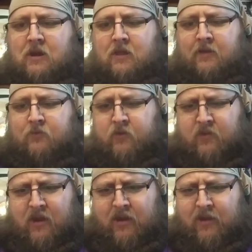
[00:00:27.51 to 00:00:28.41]
This
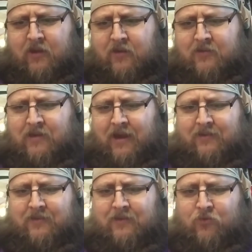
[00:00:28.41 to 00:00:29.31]
was a
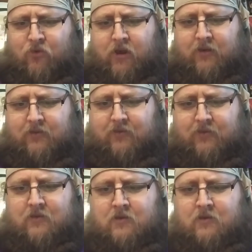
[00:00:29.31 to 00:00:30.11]
Texas crate